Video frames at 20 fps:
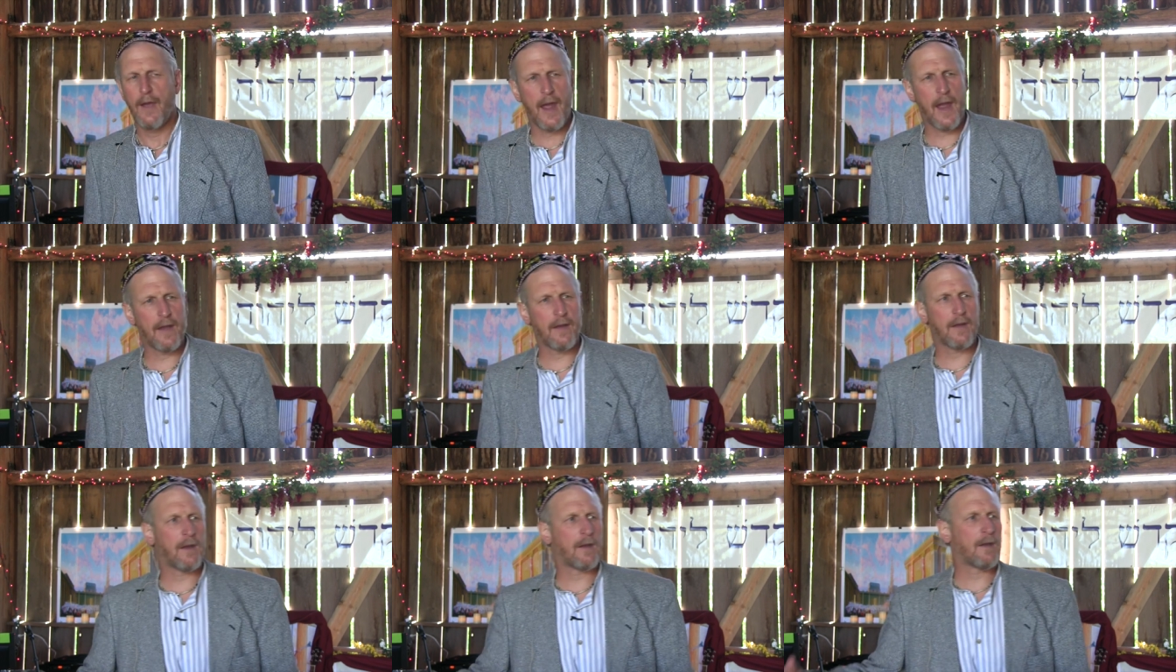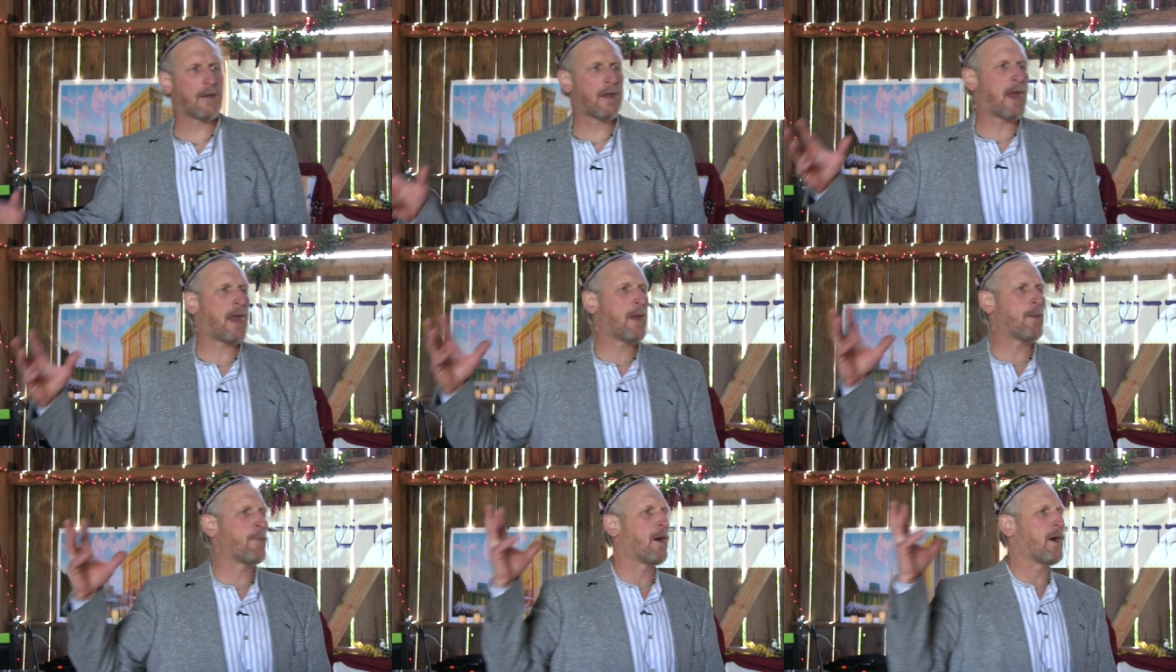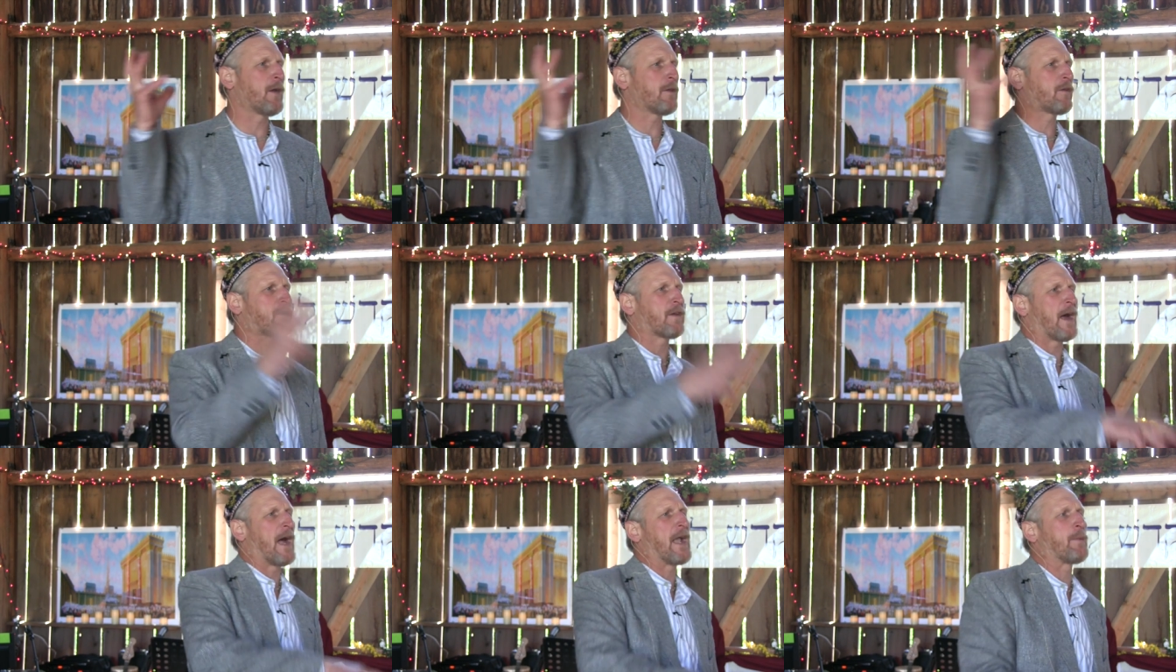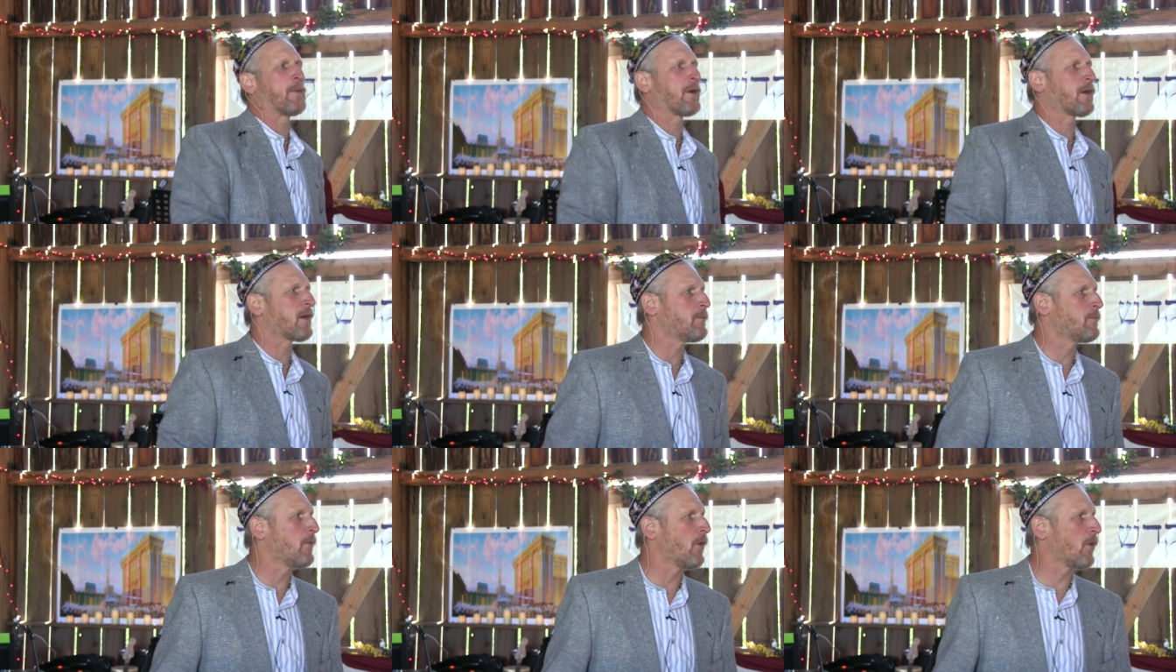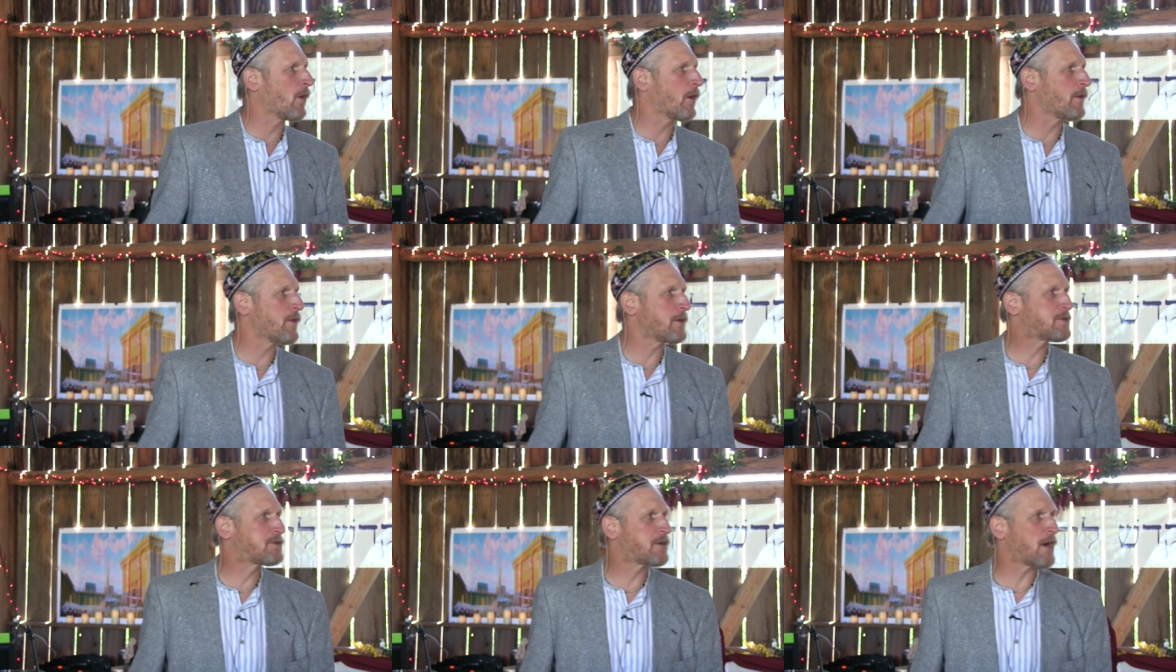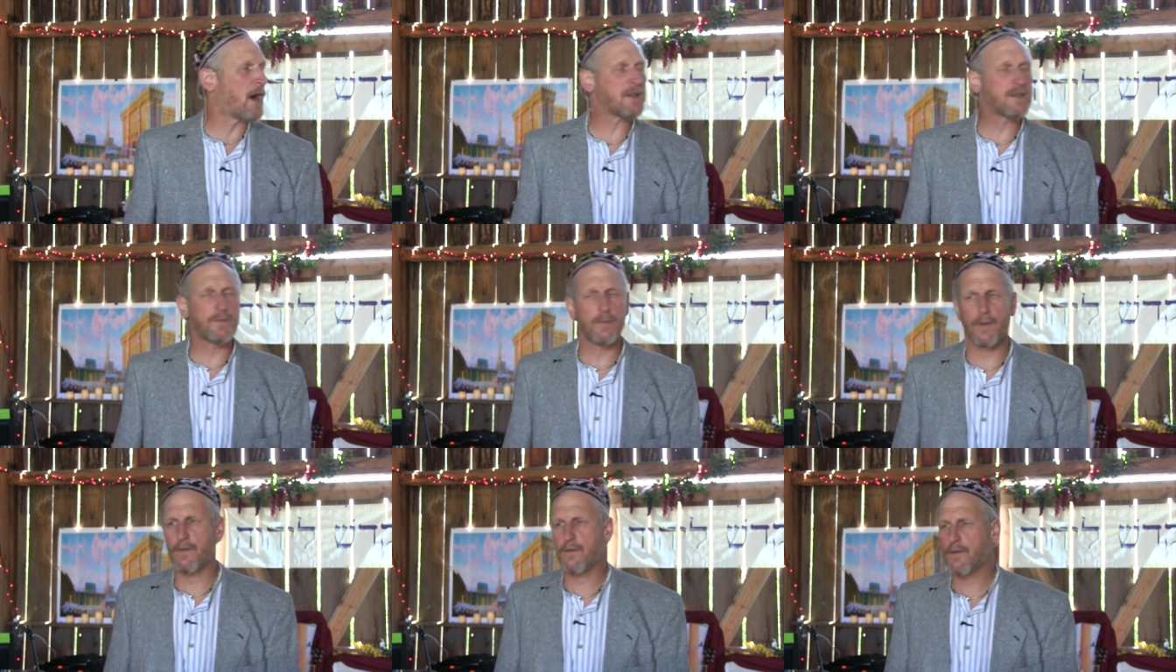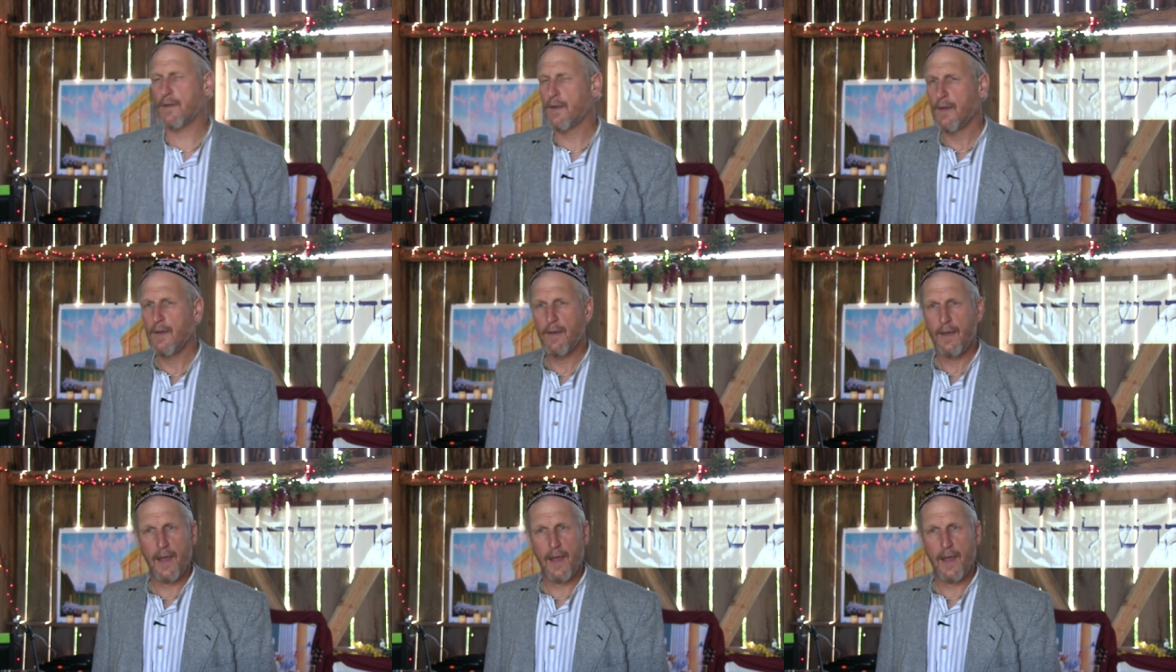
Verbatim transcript: and it came on Sodom and Gomorrah, the judgments,